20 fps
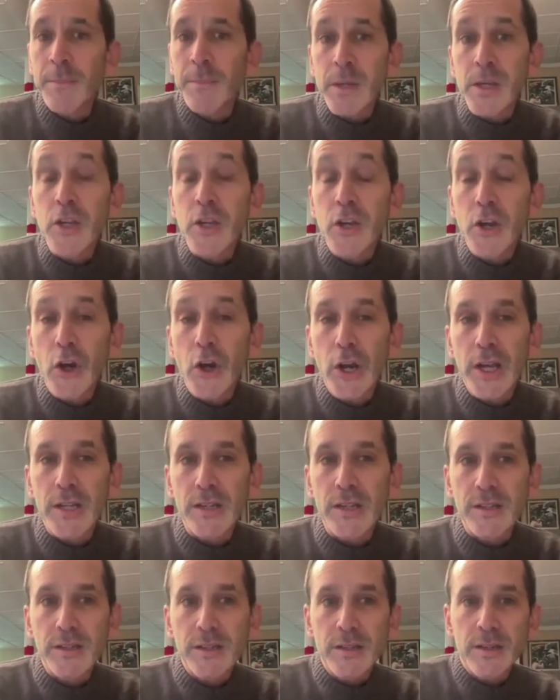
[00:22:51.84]
I'd be
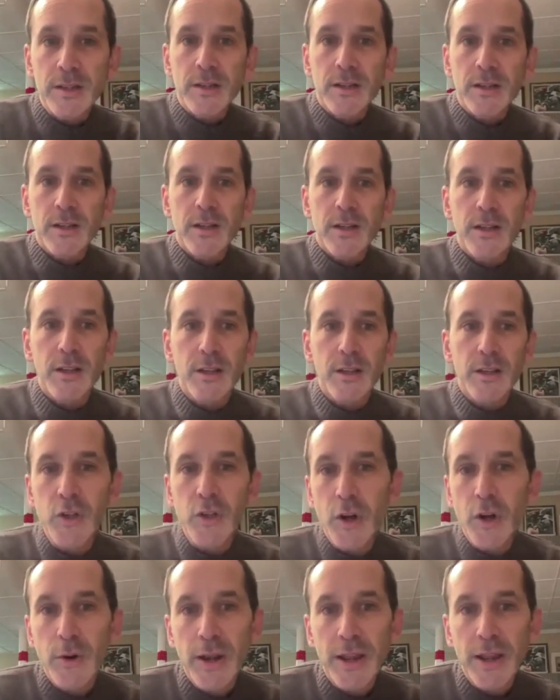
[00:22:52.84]
curious,
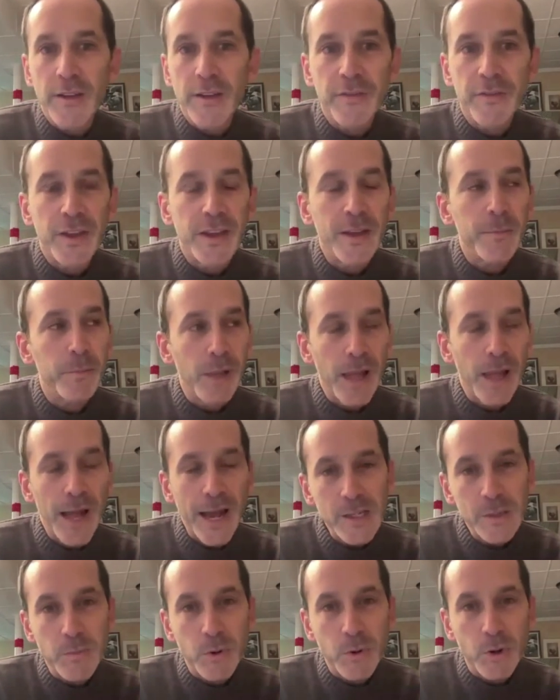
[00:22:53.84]
if in
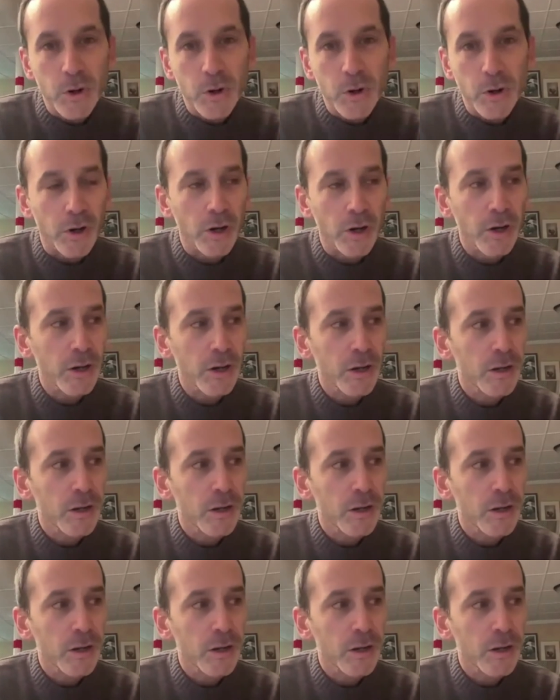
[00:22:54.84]
Blacksburg